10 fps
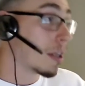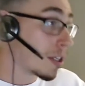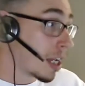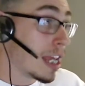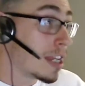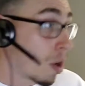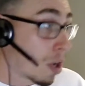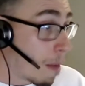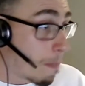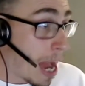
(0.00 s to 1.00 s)
because he's not
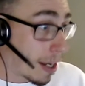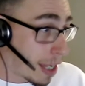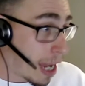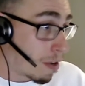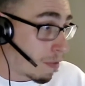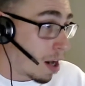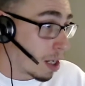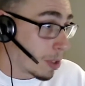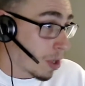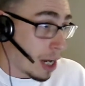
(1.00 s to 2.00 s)
come back, the counter
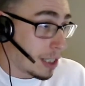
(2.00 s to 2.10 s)
arguments guy.